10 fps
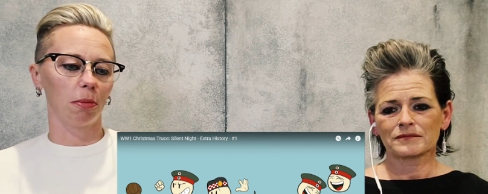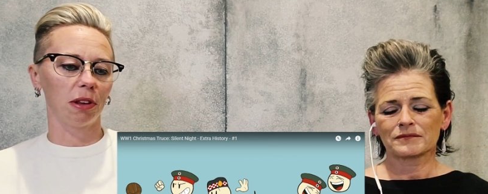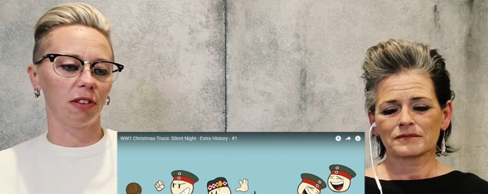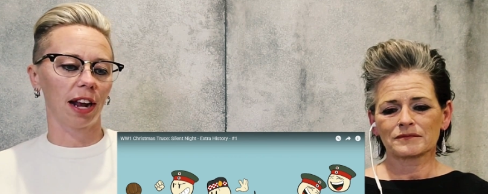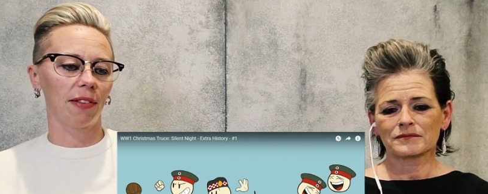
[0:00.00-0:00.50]
Speaker 1: makes
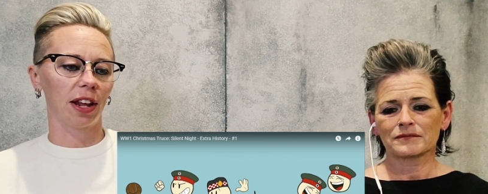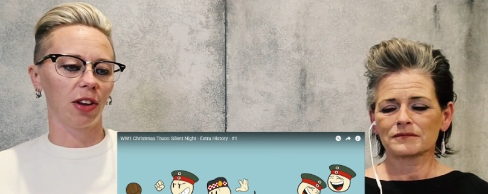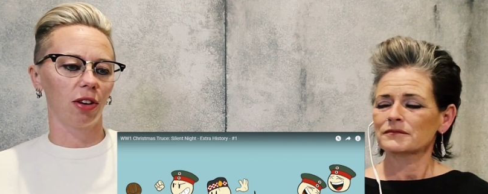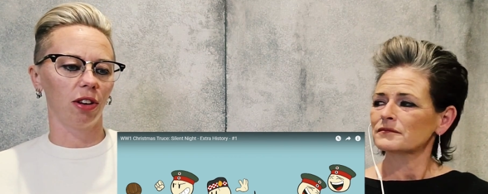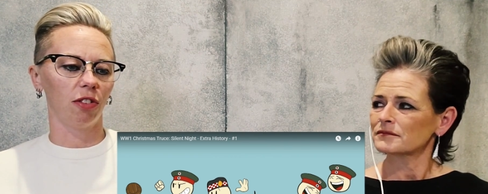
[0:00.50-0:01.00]
me sad that
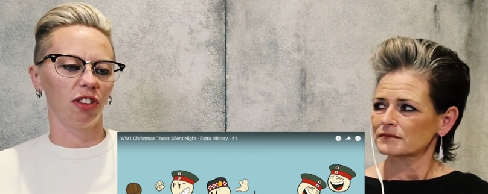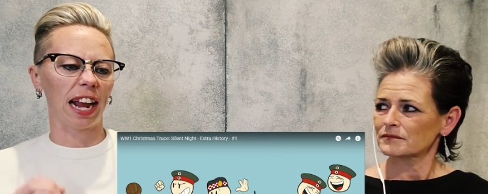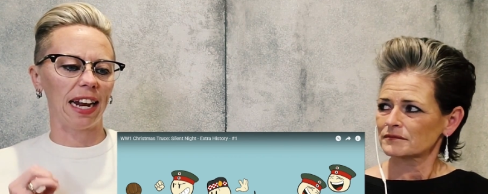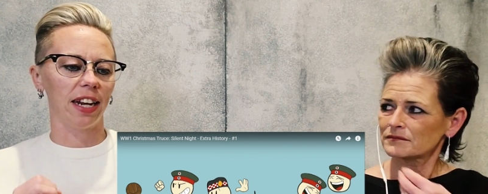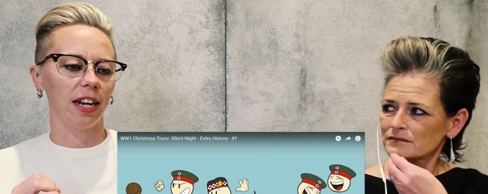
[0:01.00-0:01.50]
it couldn't have just
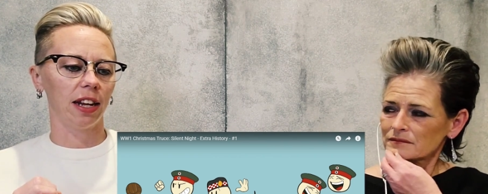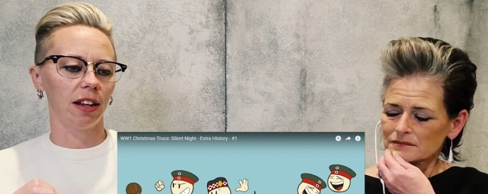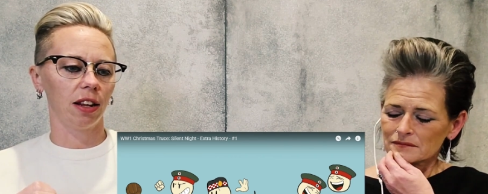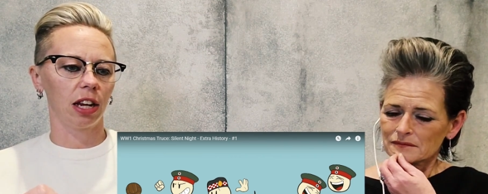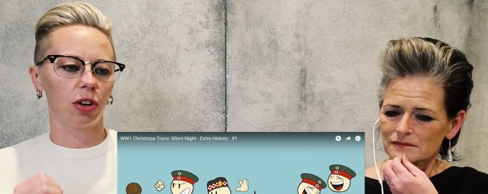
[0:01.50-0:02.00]
ended.
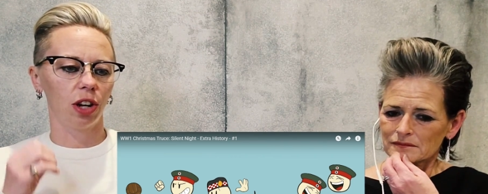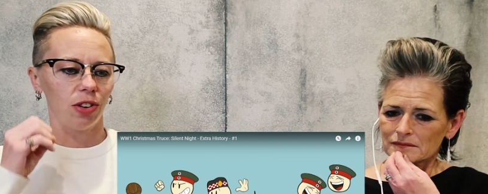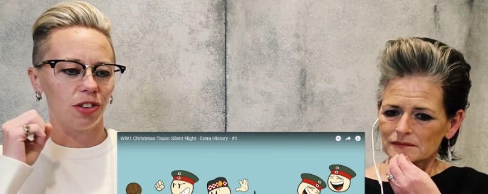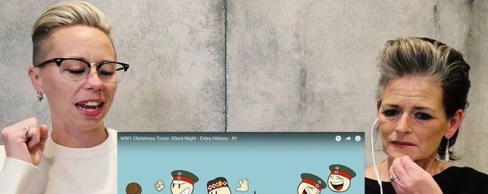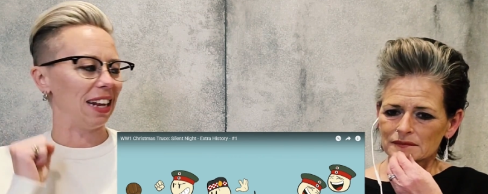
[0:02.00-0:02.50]
It couldn't have
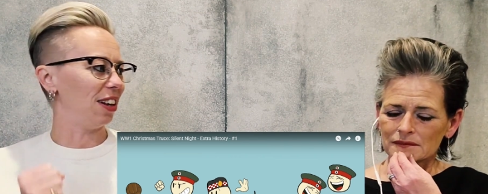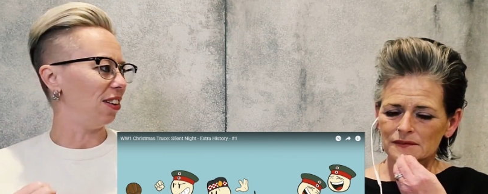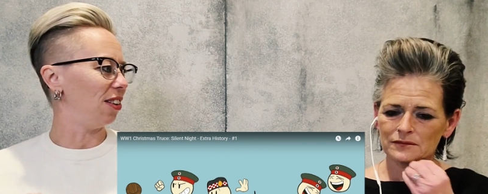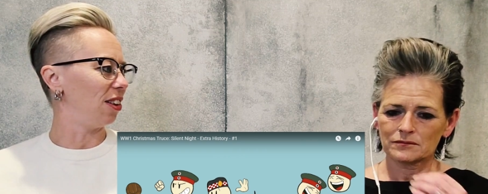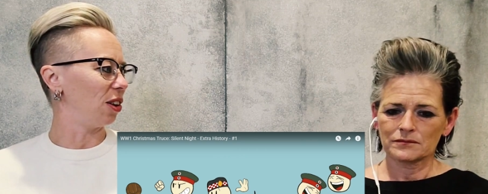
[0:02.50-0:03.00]
just
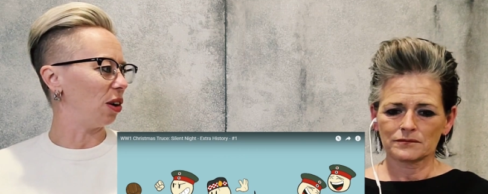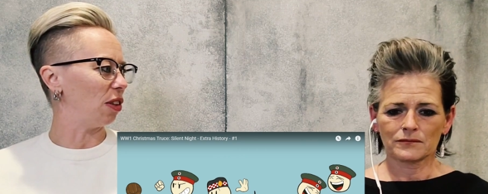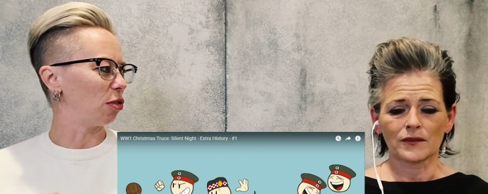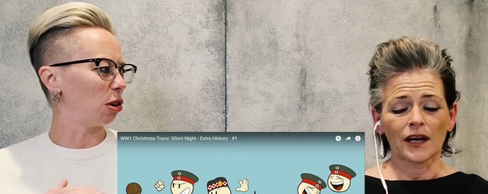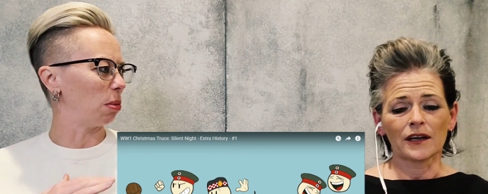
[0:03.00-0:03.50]
ended. You know,
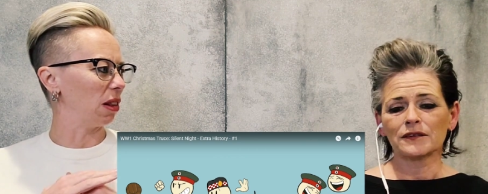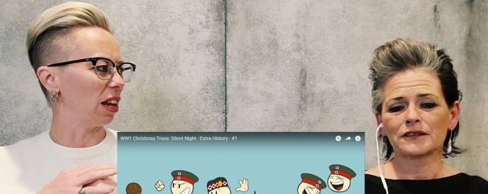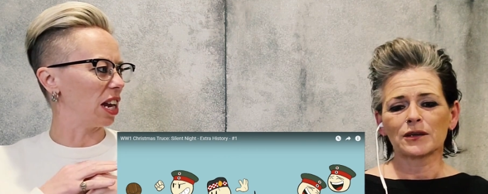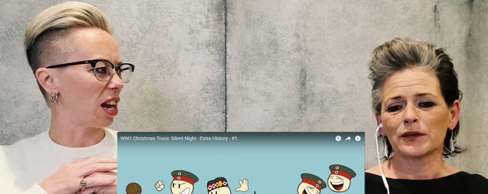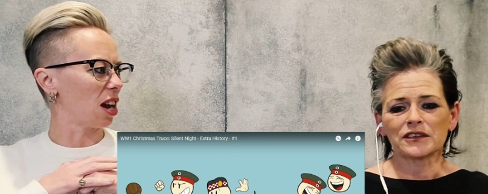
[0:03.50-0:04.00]
Speaker 2: this would yeah. have been
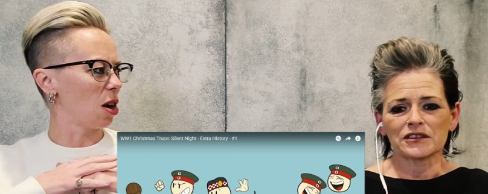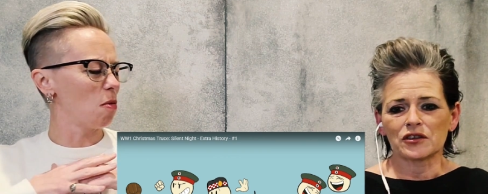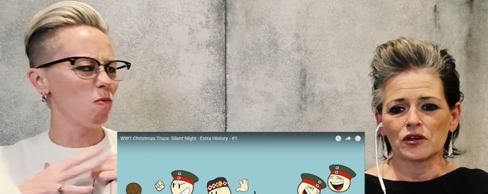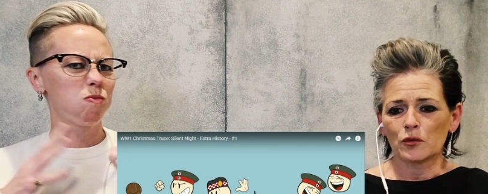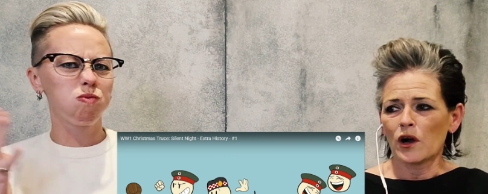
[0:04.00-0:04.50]
like everybody just
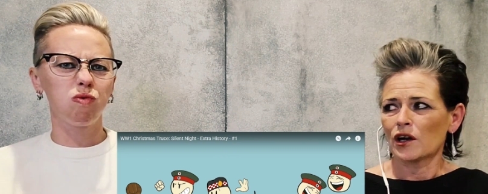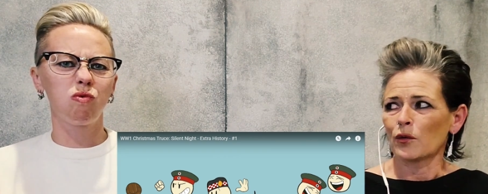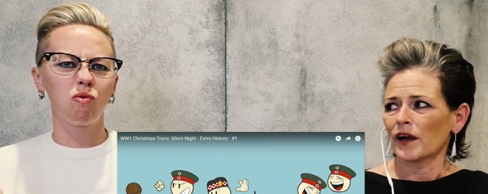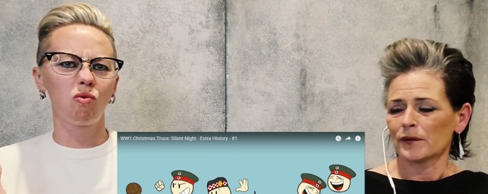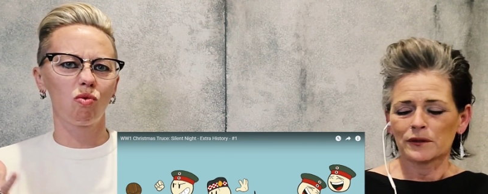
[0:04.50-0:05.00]
turn and walk
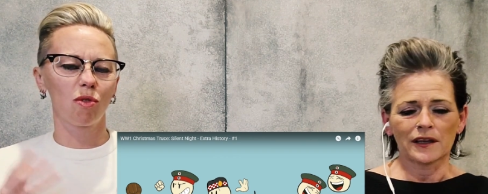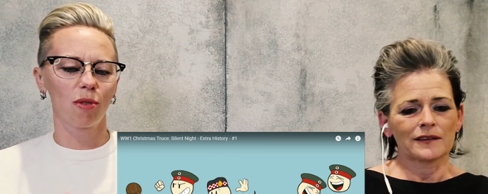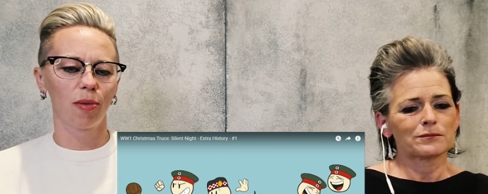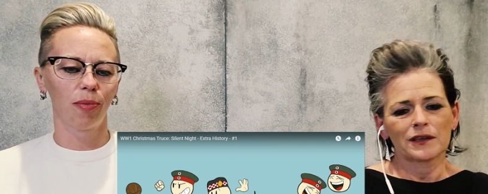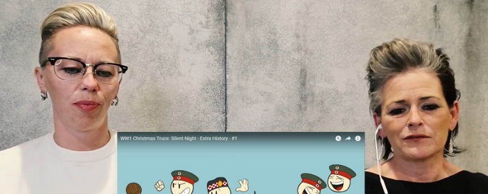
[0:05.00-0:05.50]
away and be
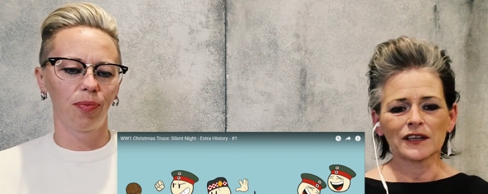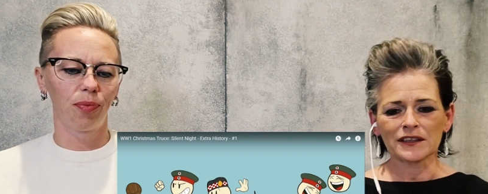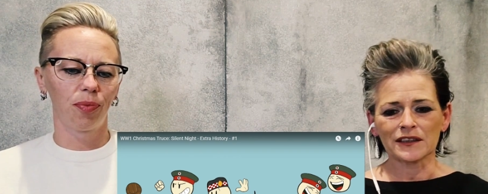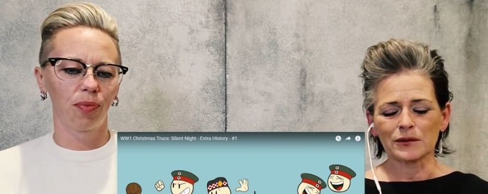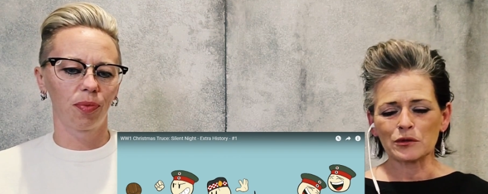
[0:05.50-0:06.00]
like, not
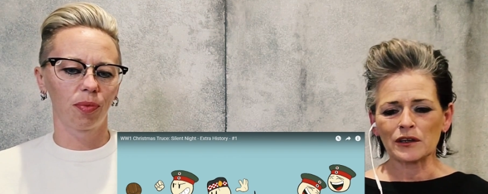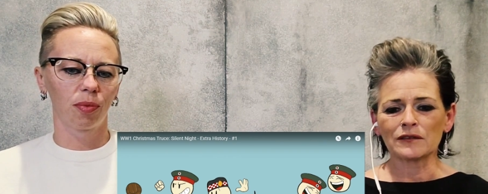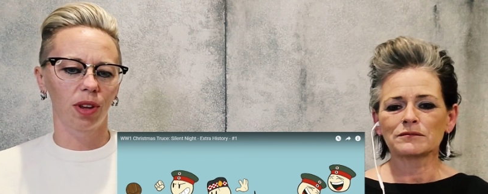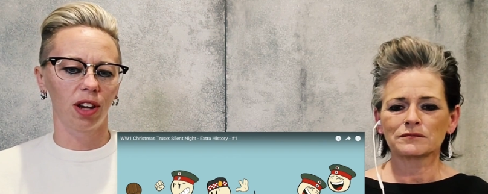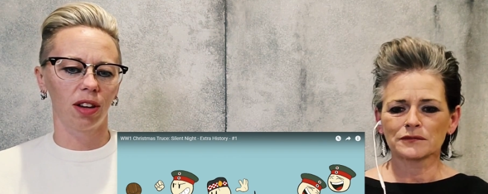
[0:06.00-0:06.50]
fighting anymore.
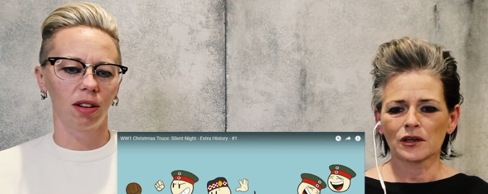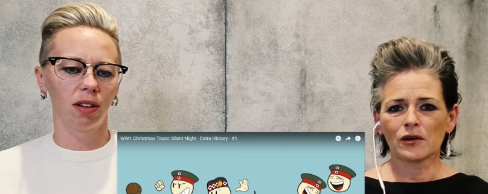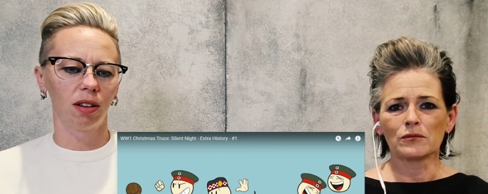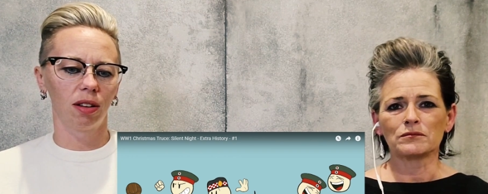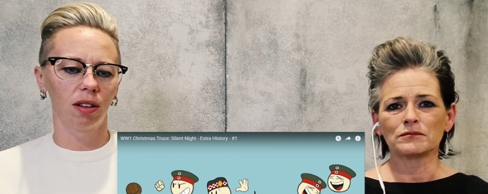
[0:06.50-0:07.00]
Speaker 1: Yeah, go
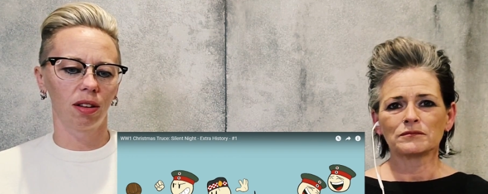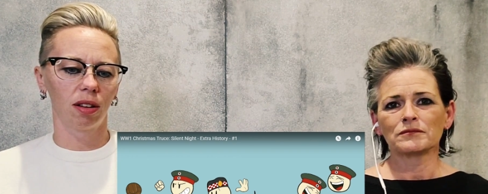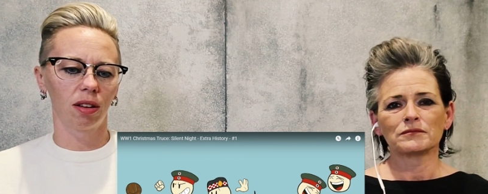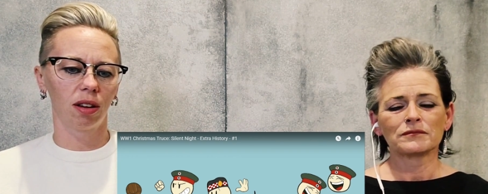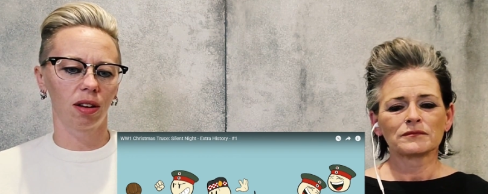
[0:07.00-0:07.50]
home.
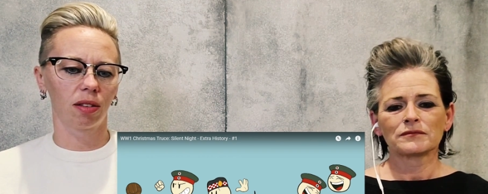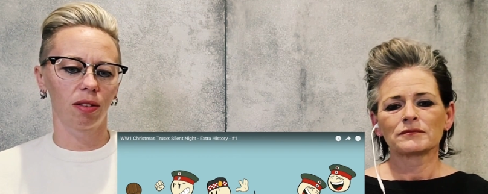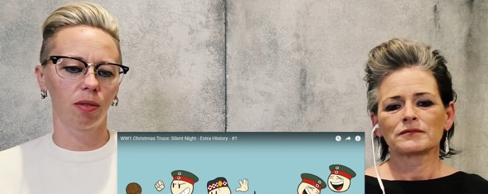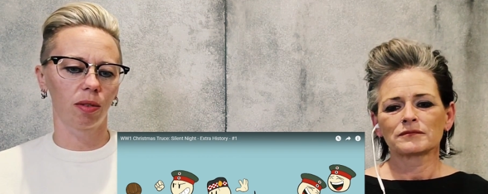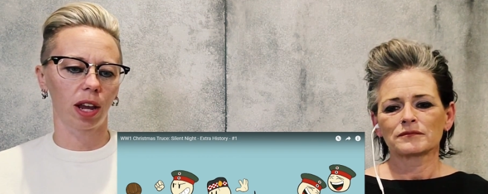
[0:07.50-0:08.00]
Yeah,
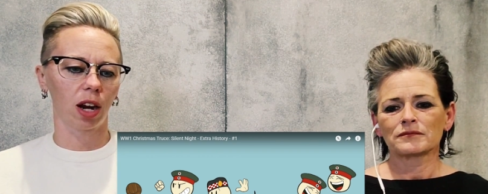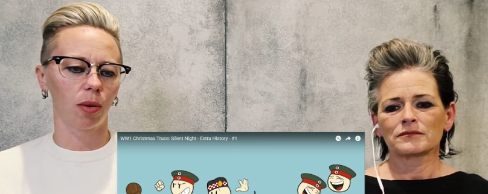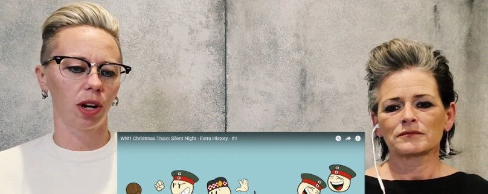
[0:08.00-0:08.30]
don't care